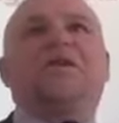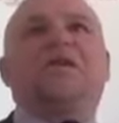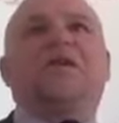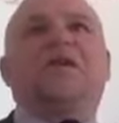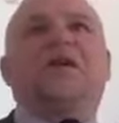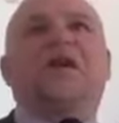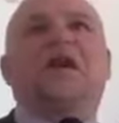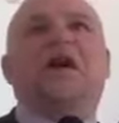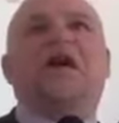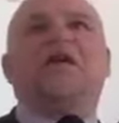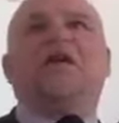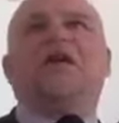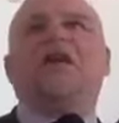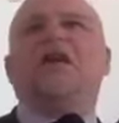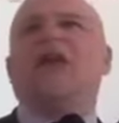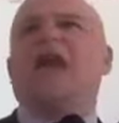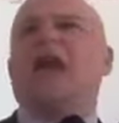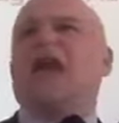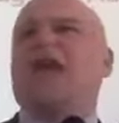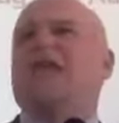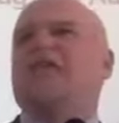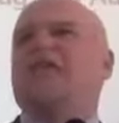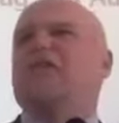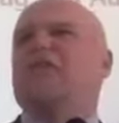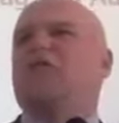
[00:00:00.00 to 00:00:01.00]
And a lack
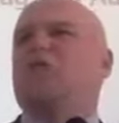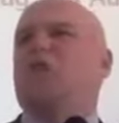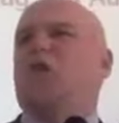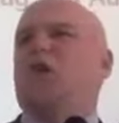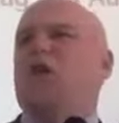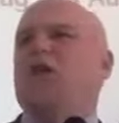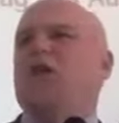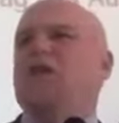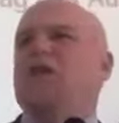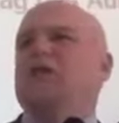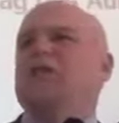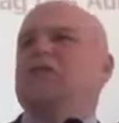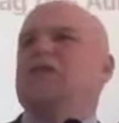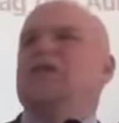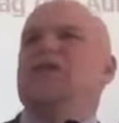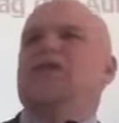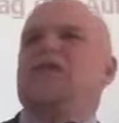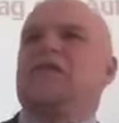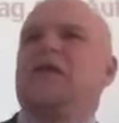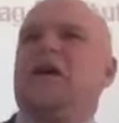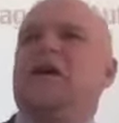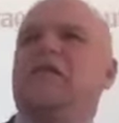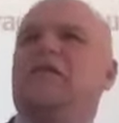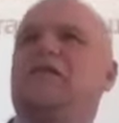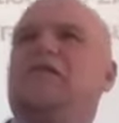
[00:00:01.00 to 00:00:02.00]
of quality at the
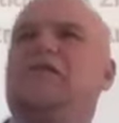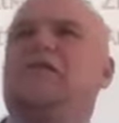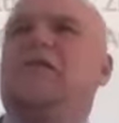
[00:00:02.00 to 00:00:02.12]
end of the